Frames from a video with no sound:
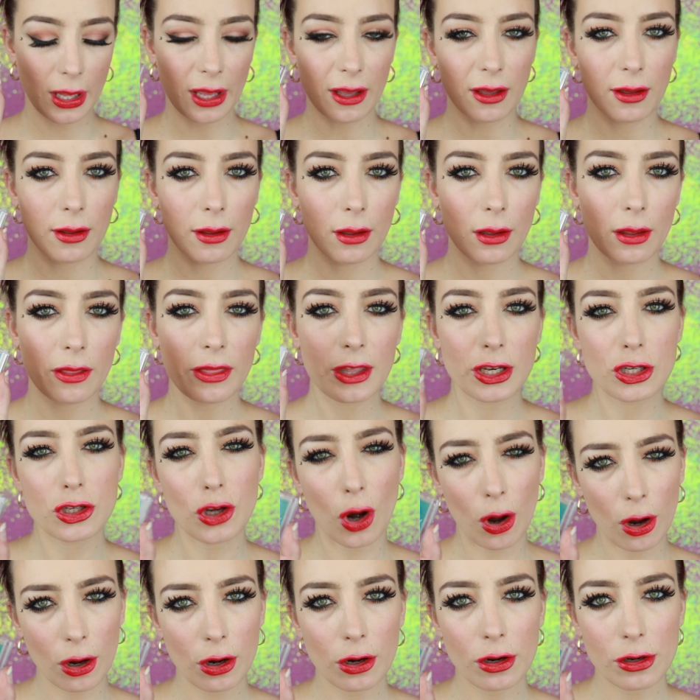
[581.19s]
Like the
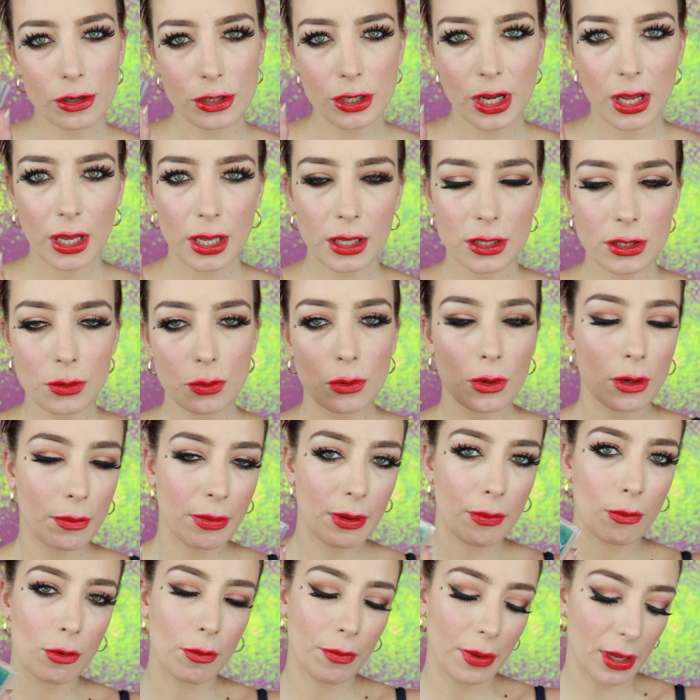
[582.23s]
darker shades were a
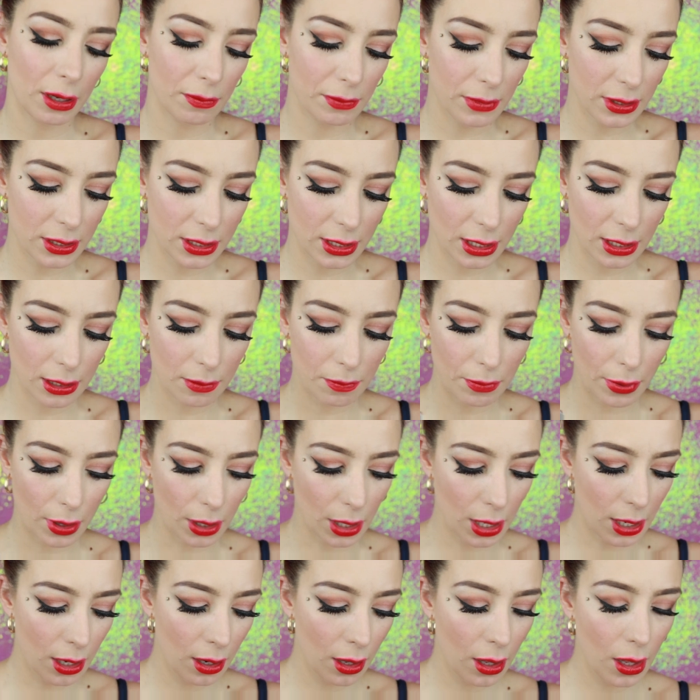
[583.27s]
bit more pigmented,
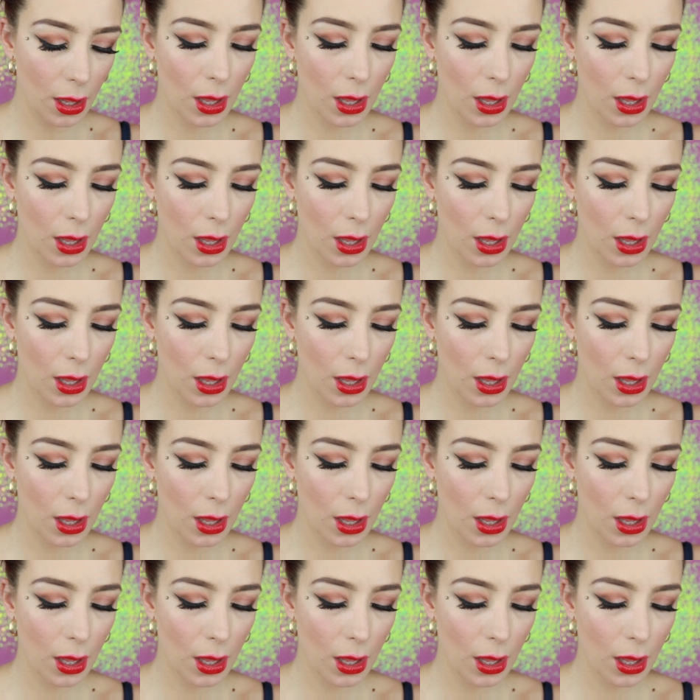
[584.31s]
but